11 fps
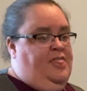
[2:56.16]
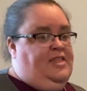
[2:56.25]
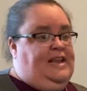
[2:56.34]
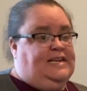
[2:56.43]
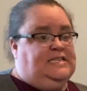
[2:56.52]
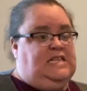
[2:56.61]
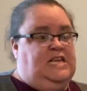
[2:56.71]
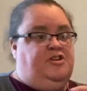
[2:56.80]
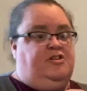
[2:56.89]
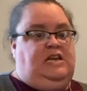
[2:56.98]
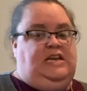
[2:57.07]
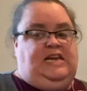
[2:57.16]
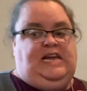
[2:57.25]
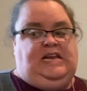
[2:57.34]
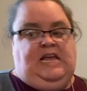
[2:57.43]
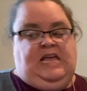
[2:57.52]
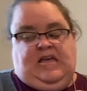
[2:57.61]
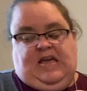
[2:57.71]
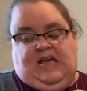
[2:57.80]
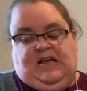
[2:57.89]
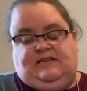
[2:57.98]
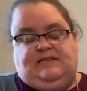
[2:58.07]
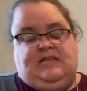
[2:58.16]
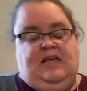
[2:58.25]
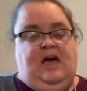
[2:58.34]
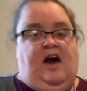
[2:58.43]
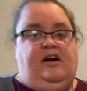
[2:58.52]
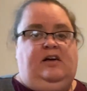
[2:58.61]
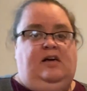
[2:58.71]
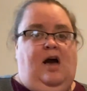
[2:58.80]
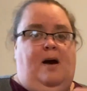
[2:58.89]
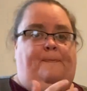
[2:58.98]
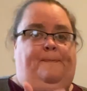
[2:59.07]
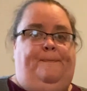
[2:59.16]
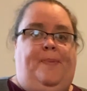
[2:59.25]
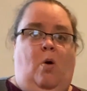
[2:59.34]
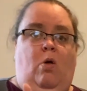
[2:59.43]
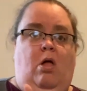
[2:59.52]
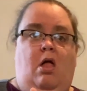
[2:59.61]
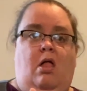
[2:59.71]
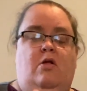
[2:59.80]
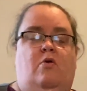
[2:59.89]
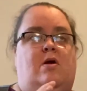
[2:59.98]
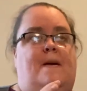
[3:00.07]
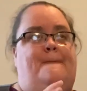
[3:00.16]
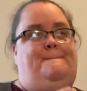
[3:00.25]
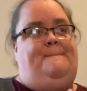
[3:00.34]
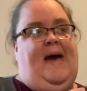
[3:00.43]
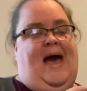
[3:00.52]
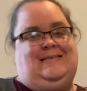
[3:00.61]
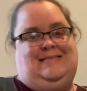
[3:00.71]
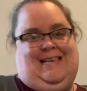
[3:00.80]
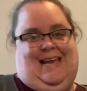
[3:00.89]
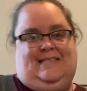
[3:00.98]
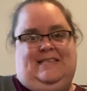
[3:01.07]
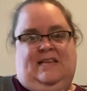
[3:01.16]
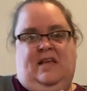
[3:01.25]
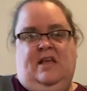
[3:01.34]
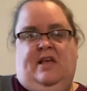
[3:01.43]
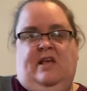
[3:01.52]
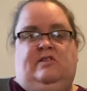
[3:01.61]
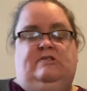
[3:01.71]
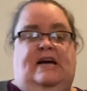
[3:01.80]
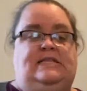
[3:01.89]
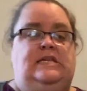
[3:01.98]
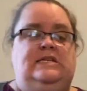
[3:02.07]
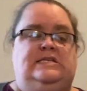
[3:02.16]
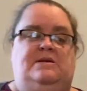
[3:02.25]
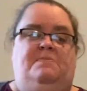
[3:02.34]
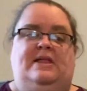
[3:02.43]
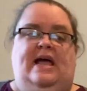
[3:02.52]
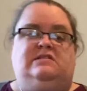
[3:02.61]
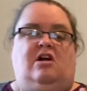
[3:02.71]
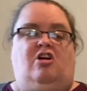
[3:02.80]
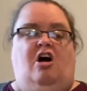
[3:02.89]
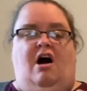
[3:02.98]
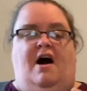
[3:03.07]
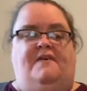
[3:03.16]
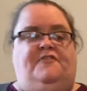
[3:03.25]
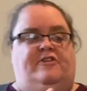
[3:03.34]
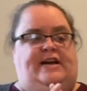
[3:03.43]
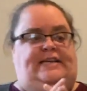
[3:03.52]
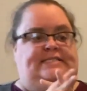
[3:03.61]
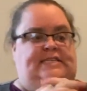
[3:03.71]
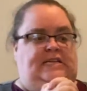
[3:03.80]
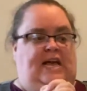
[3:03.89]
The next thing you're gonna need is a bowl or a basket. So that's gonna symbolize our offering to